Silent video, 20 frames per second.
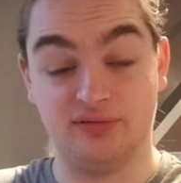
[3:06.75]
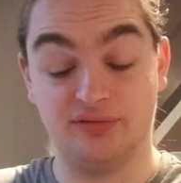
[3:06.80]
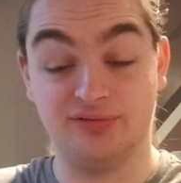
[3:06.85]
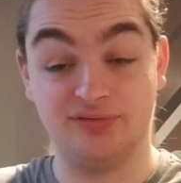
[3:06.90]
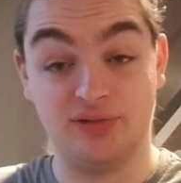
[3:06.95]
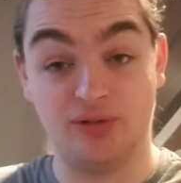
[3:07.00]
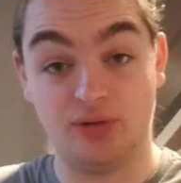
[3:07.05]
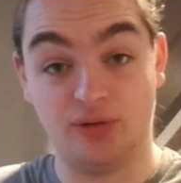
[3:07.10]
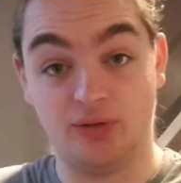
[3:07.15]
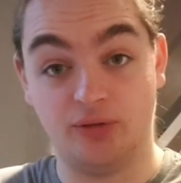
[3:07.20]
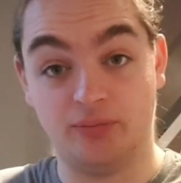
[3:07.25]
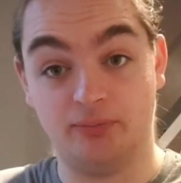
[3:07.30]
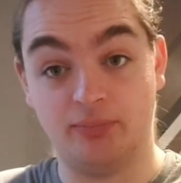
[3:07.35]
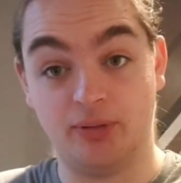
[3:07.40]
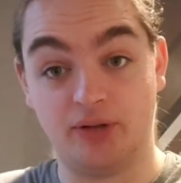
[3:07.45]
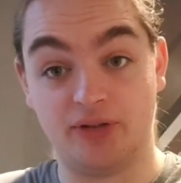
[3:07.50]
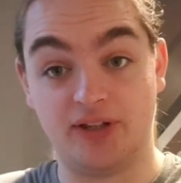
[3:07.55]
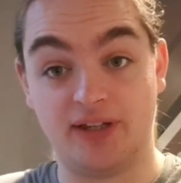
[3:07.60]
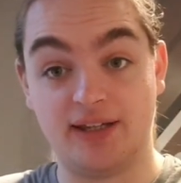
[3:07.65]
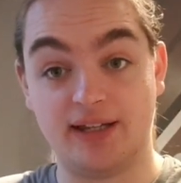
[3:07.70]
for
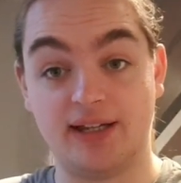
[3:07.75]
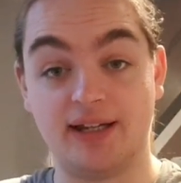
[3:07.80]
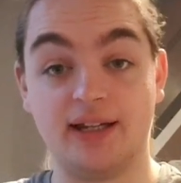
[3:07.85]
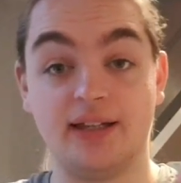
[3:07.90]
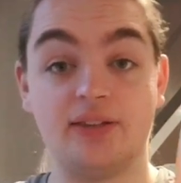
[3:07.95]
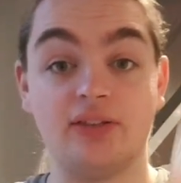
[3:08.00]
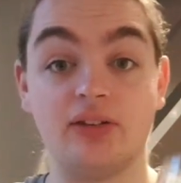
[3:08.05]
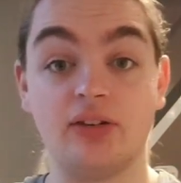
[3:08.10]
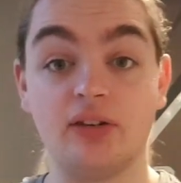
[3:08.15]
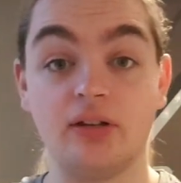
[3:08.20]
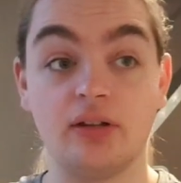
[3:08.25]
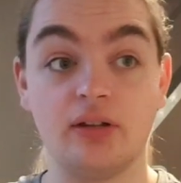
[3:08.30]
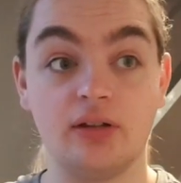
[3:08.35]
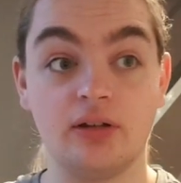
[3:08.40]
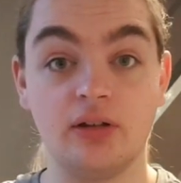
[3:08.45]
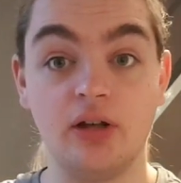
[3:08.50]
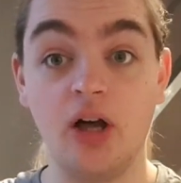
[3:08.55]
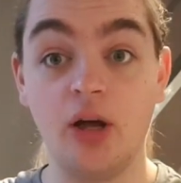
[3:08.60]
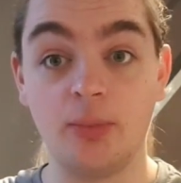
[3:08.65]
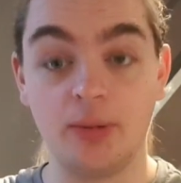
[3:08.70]
body and
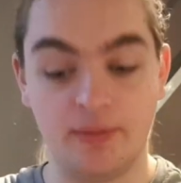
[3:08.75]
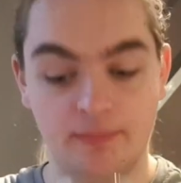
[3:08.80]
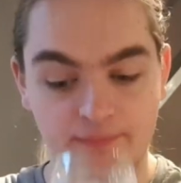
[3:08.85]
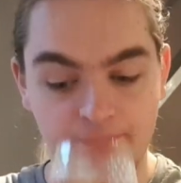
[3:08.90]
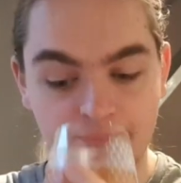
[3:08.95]
carb.